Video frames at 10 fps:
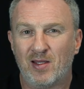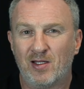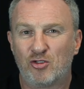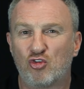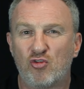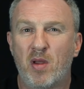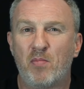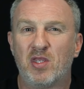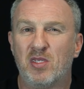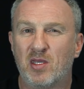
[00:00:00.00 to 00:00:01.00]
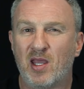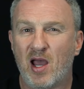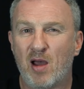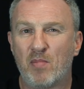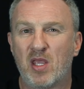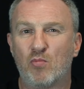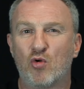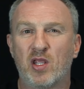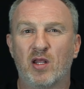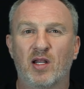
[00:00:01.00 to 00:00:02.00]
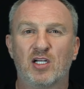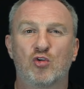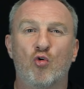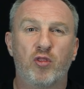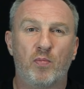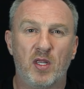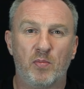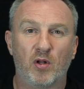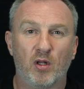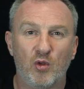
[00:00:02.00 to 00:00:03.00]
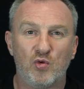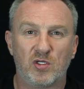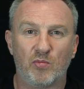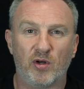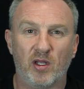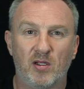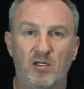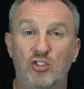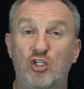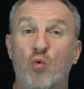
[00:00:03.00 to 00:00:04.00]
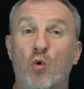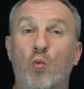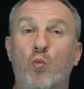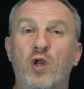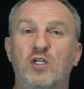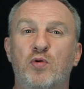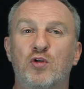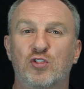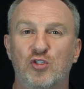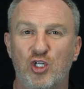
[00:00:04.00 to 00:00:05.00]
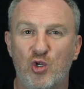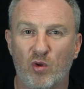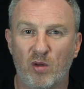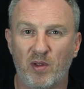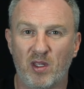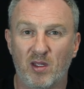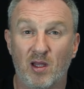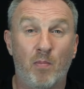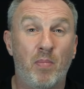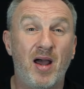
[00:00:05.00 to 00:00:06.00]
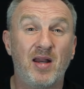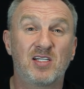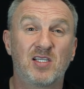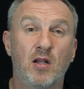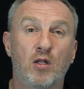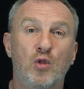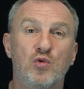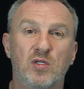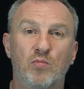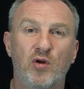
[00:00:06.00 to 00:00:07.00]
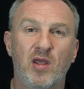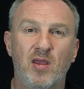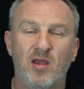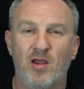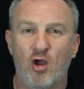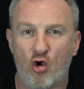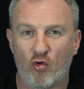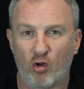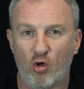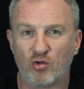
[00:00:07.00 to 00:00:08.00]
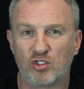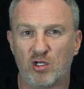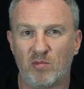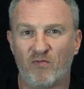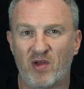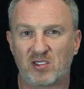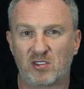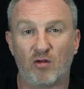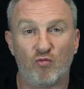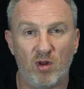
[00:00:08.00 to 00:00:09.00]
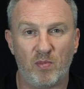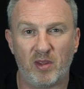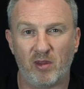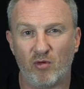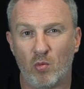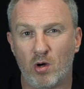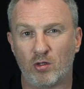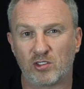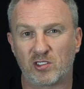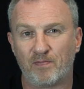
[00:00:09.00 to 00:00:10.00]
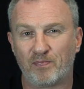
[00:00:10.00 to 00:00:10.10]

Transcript: Just remember, you can't make money unless other people are losing money. So which person do you want to be? A panic seller losing money, or a long-term investor reaping the rewards?